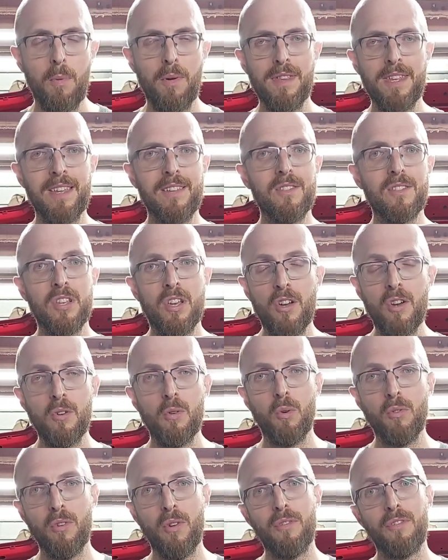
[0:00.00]
But the
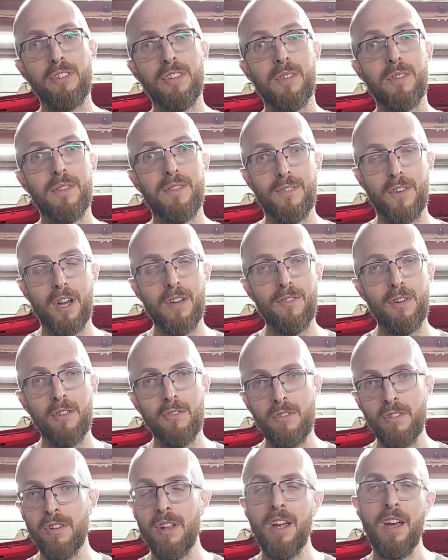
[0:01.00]
internals, obviously, of the
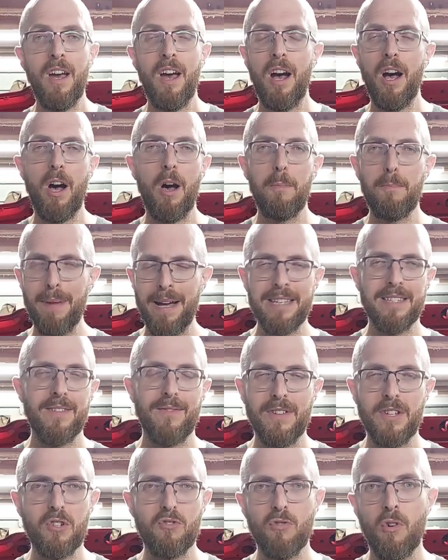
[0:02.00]
500 are
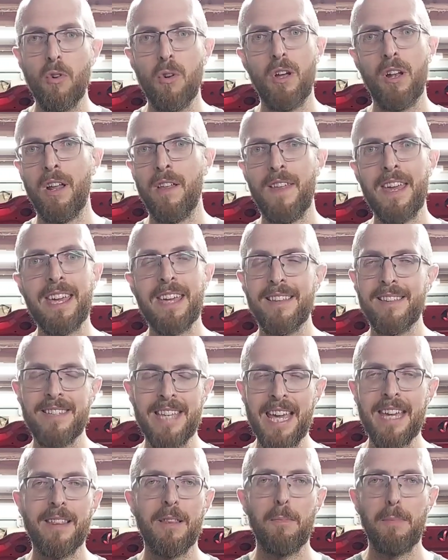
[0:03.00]
massively stronger. Like, they can
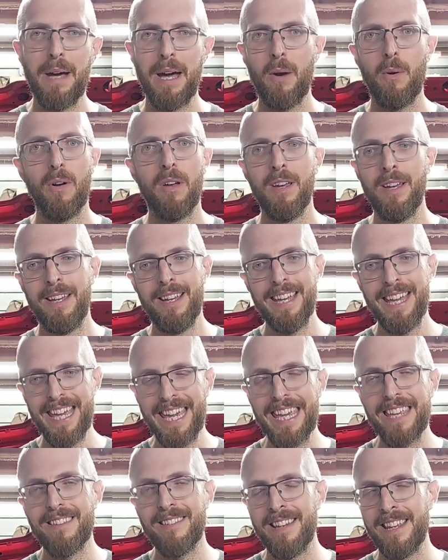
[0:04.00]
take the power
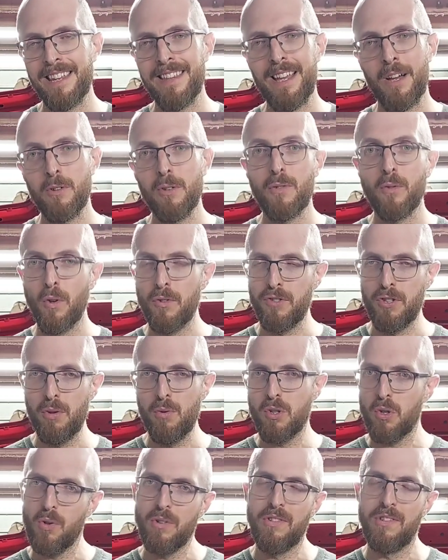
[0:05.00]
easily. Now, you've got two
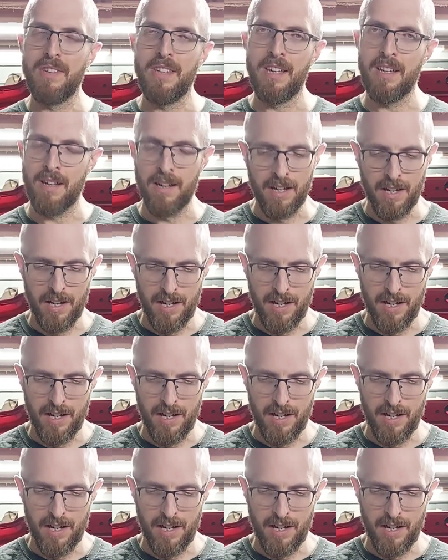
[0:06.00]
choices here.